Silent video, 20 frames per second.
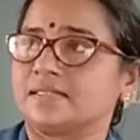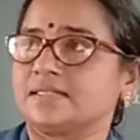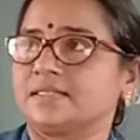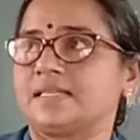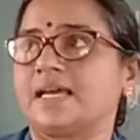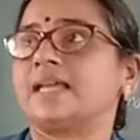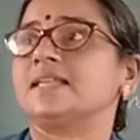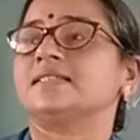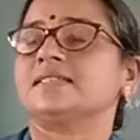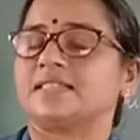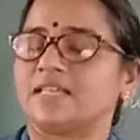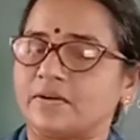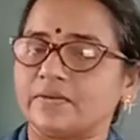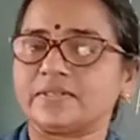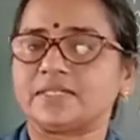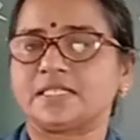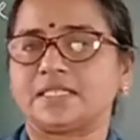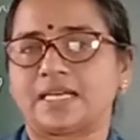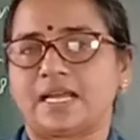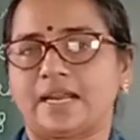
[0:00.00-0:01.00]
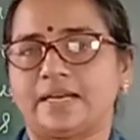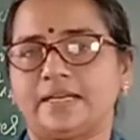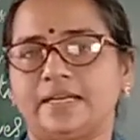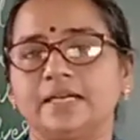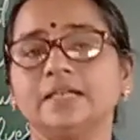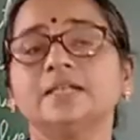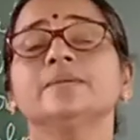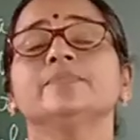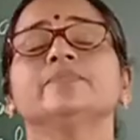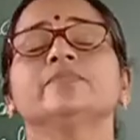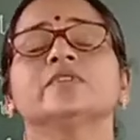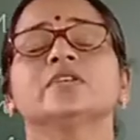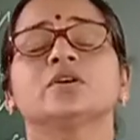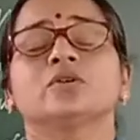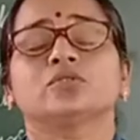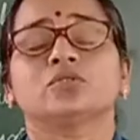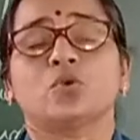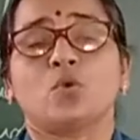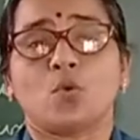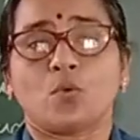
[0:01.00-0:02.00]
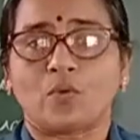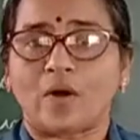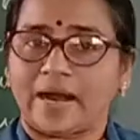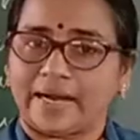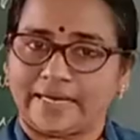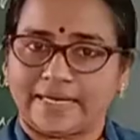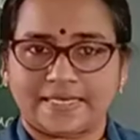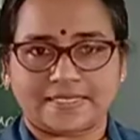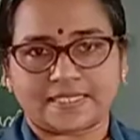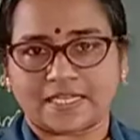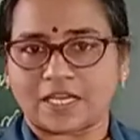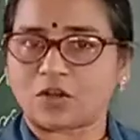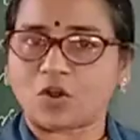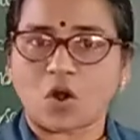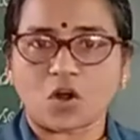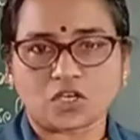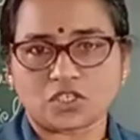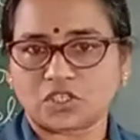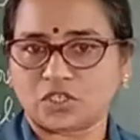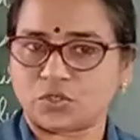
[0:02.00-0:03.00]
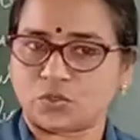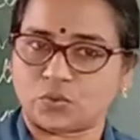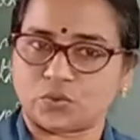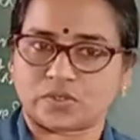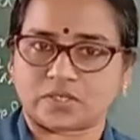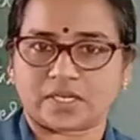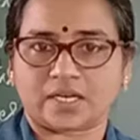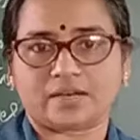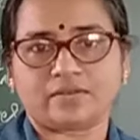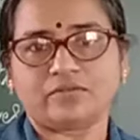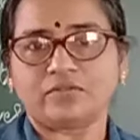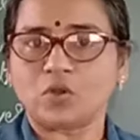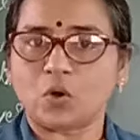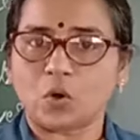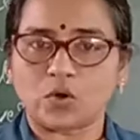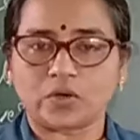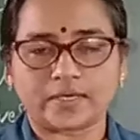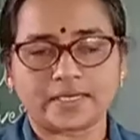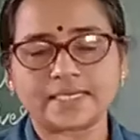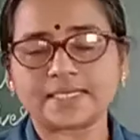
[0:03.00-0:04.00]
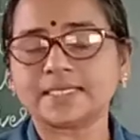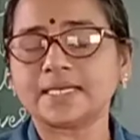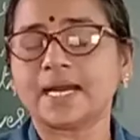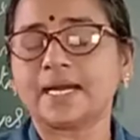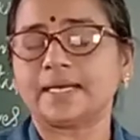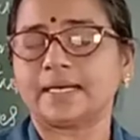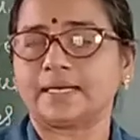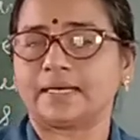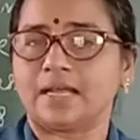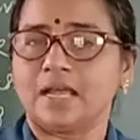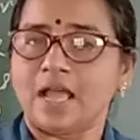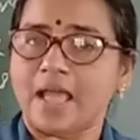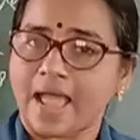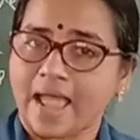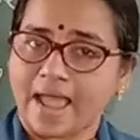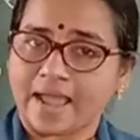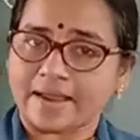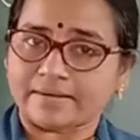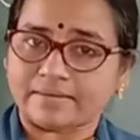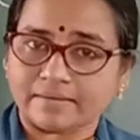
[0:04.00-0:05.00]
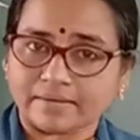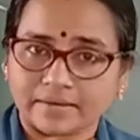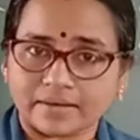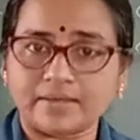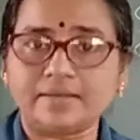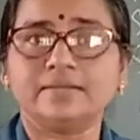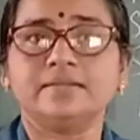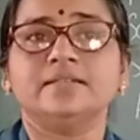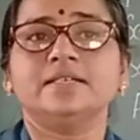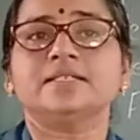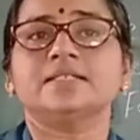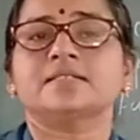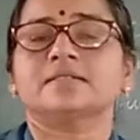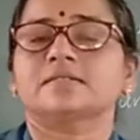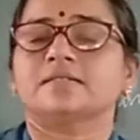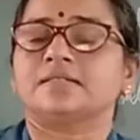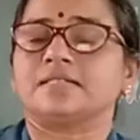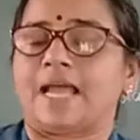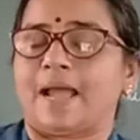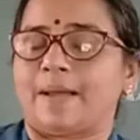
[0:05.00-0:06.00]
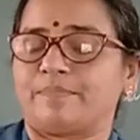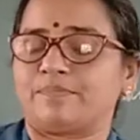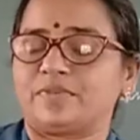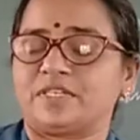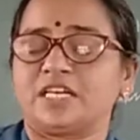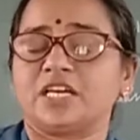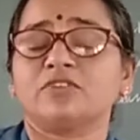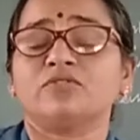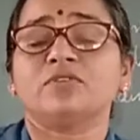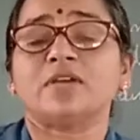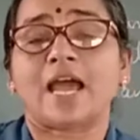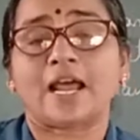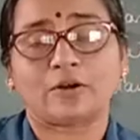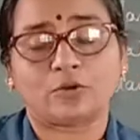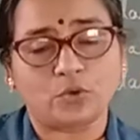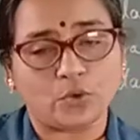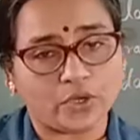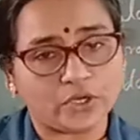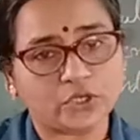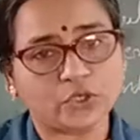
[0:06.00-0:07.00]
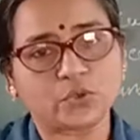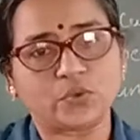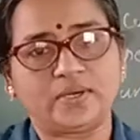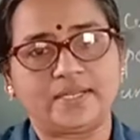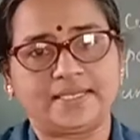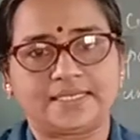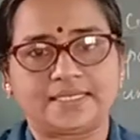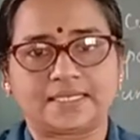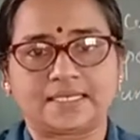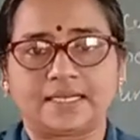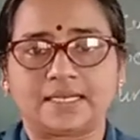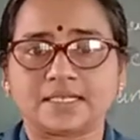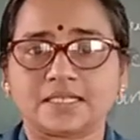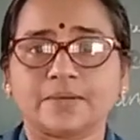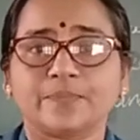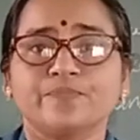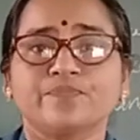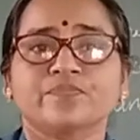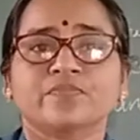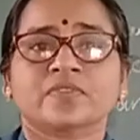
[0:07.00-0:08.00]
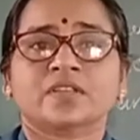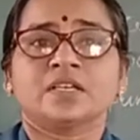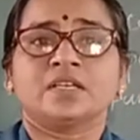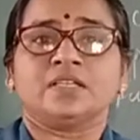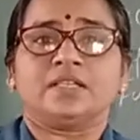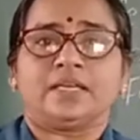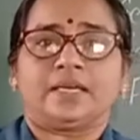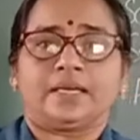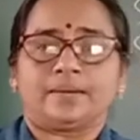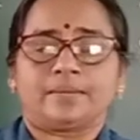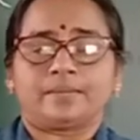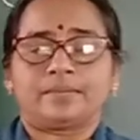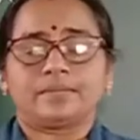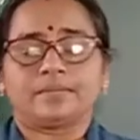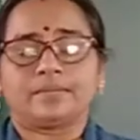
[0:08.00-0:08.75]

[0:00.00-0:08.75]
and 7th standard. So what is a constitution? We already studied and in this chapter we are going to discuss the